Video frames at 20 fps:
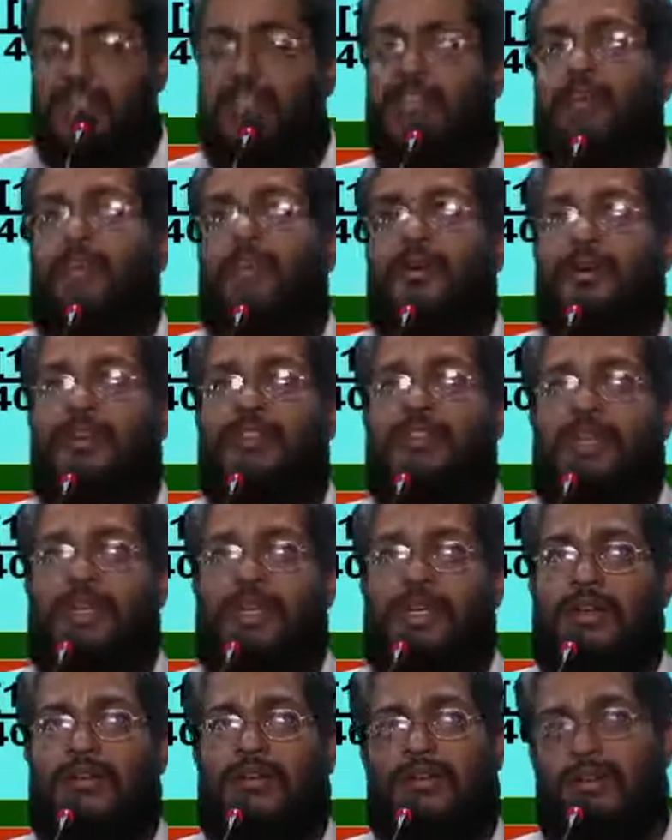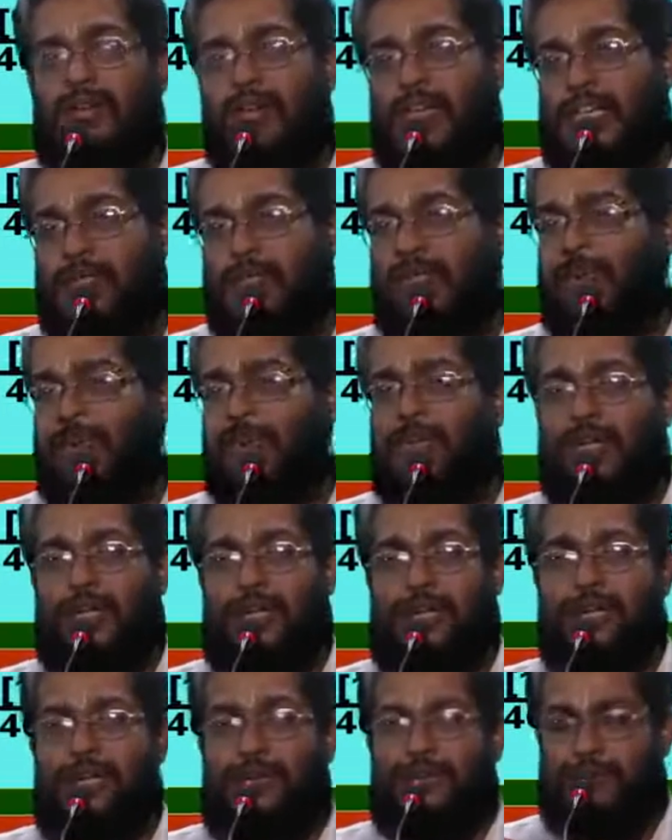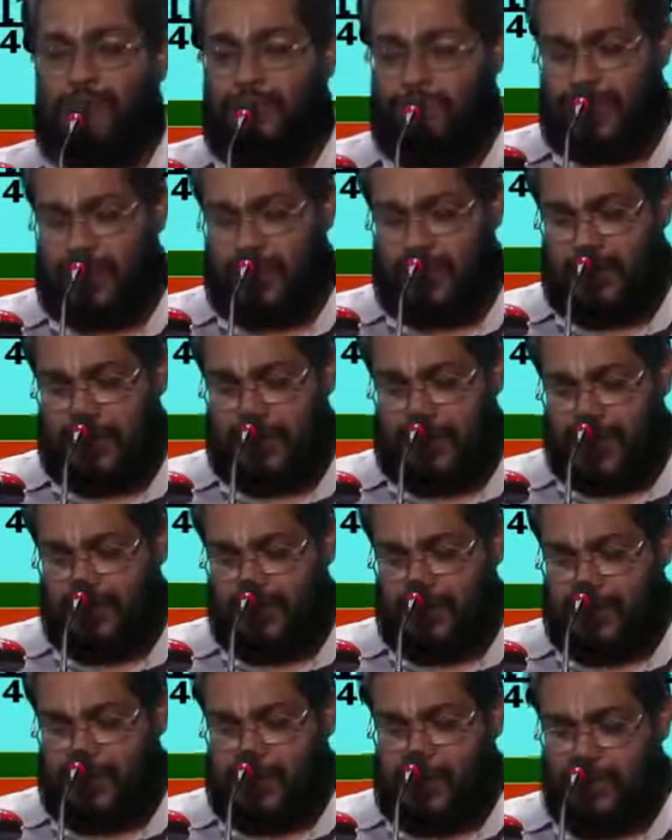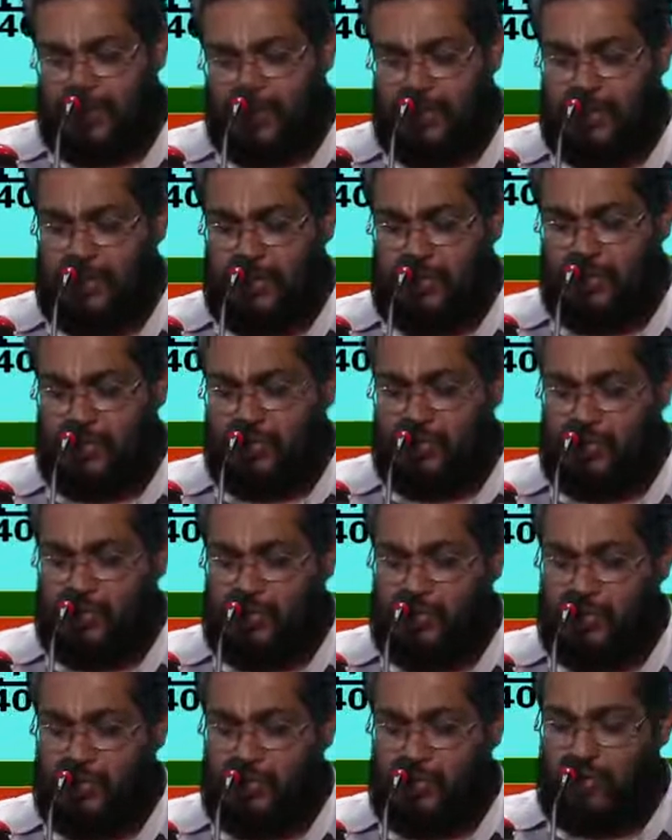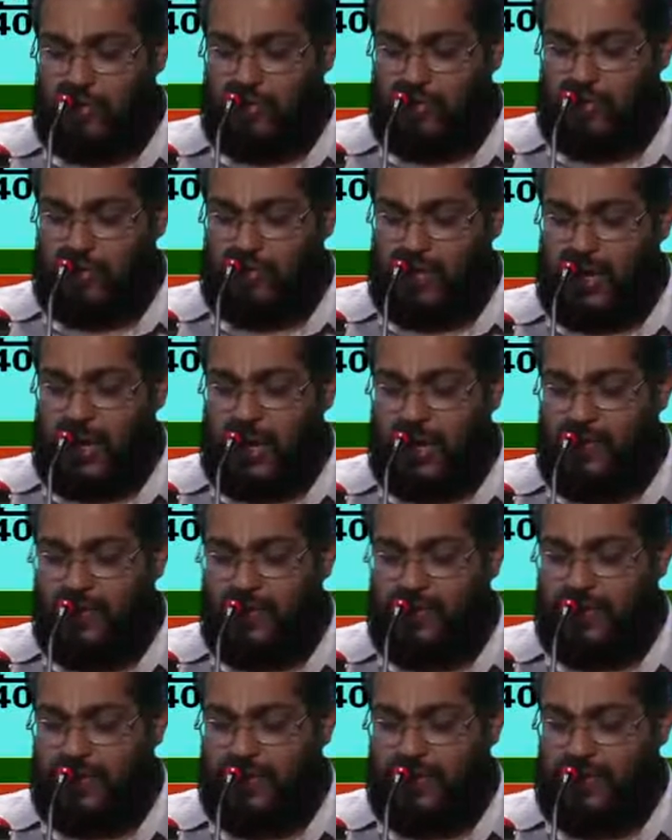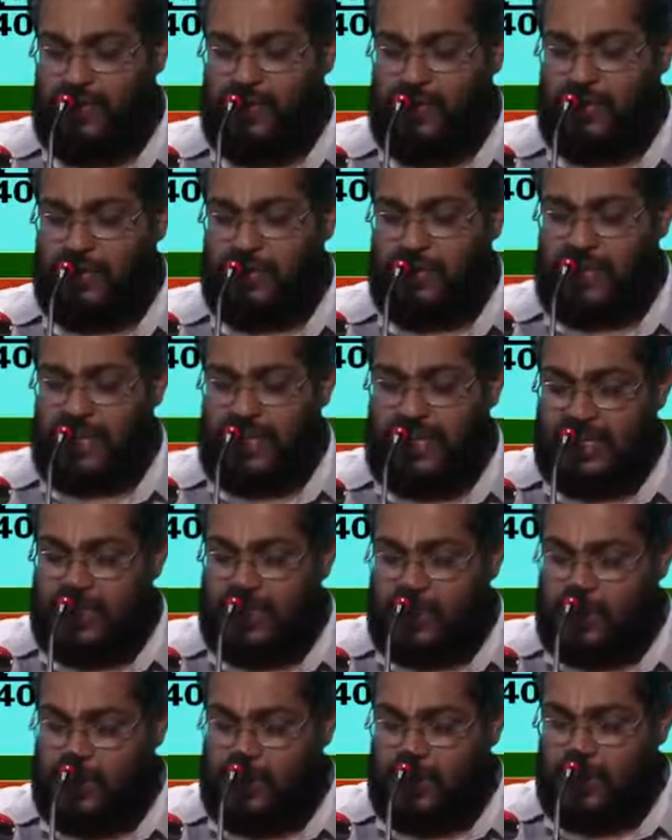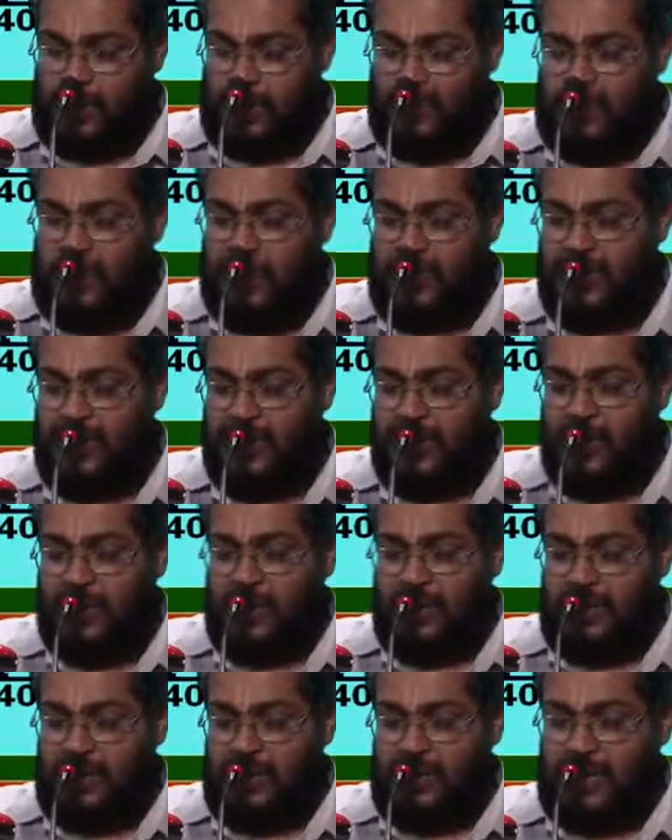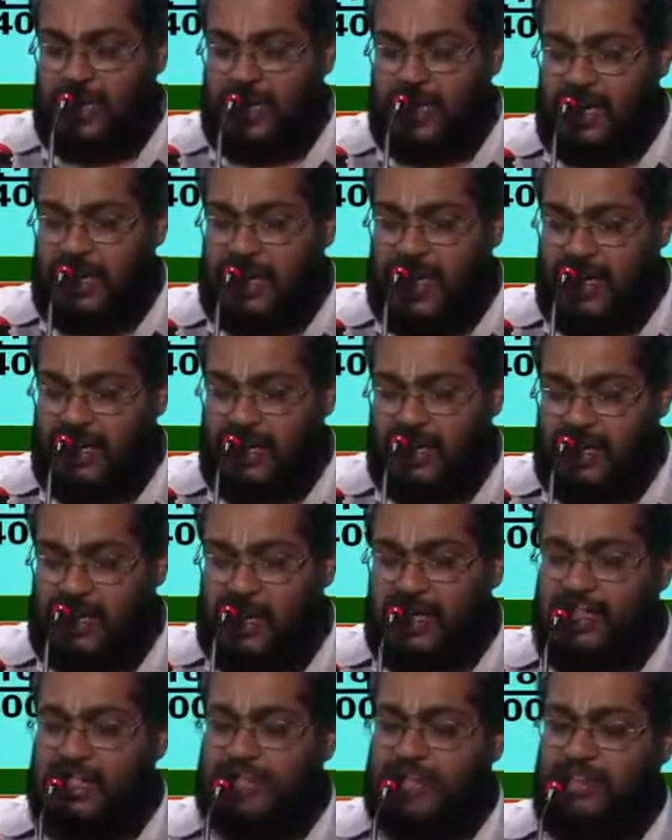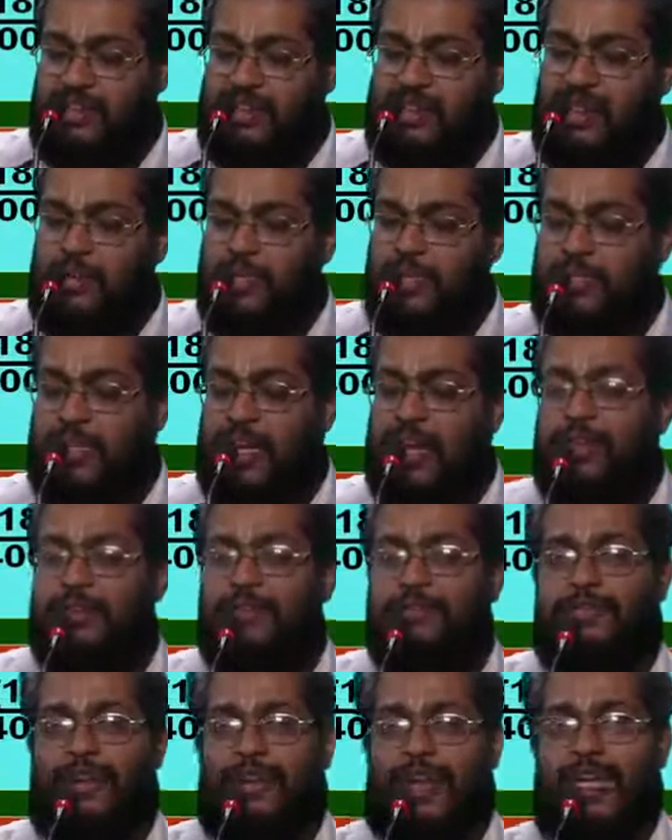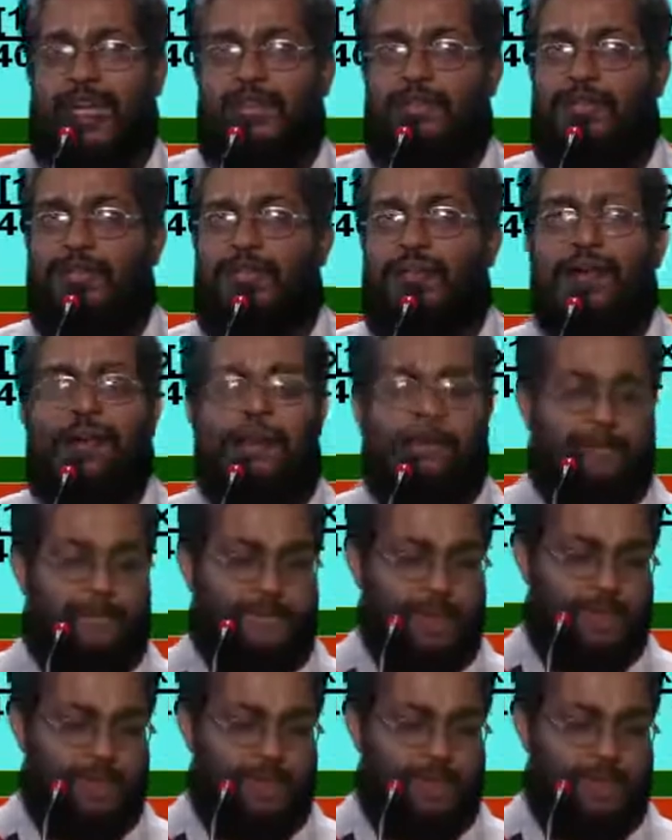The project expected to give 15% into 2 crores 2 lakh 50,000 is equal to how much the base? 30 lakh 37,500.